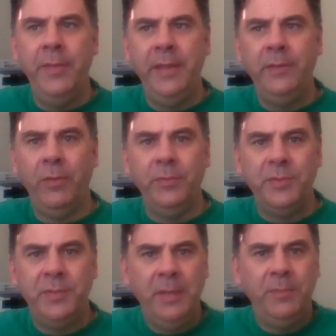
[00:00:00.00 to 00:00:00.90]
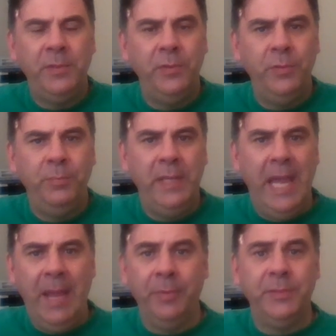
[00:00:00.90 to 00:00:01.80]
They don't seem to be
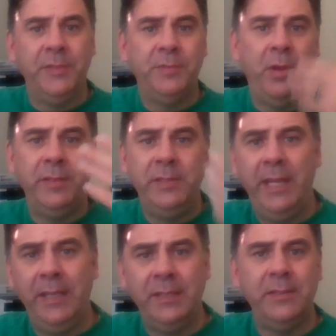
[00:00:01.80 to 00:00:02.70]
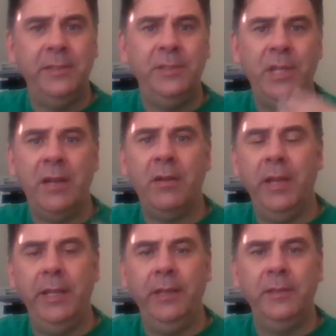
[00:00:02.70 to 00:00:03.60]
able to spontaneously
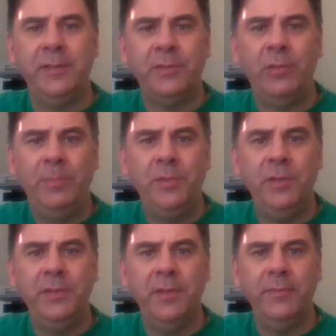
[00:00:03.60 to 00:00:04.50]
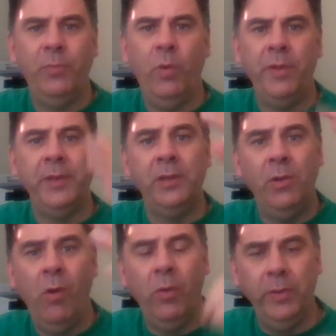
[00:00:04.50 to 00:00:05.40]
generate descriptions of what the
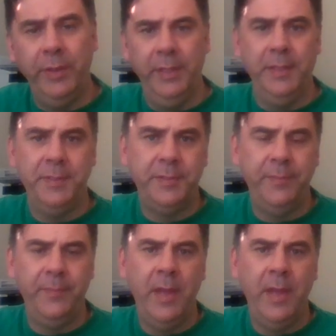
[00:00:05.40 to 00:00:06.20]
goal is.